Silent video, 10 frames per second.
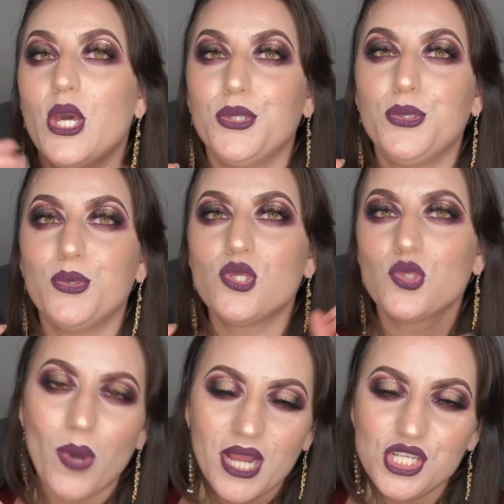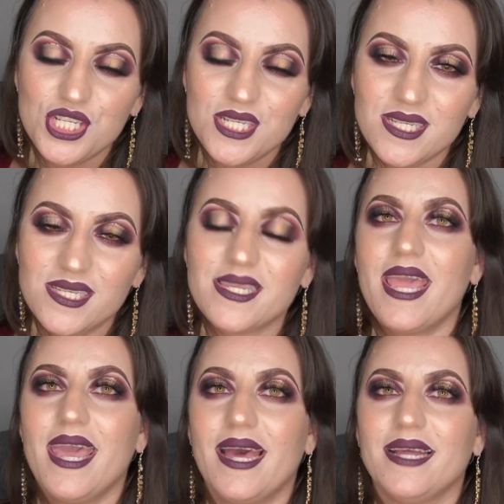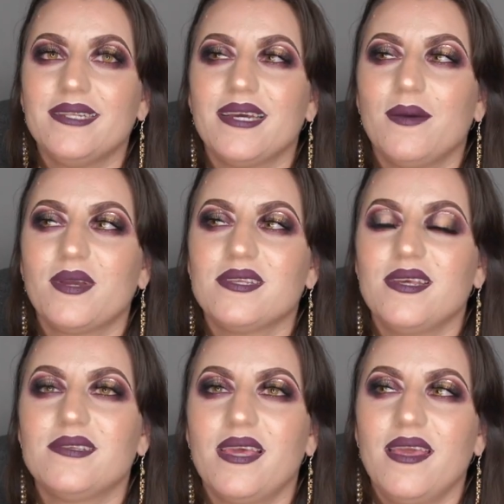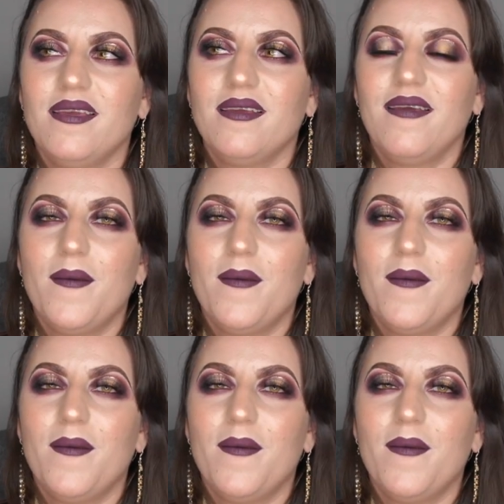Do swatches, and because they say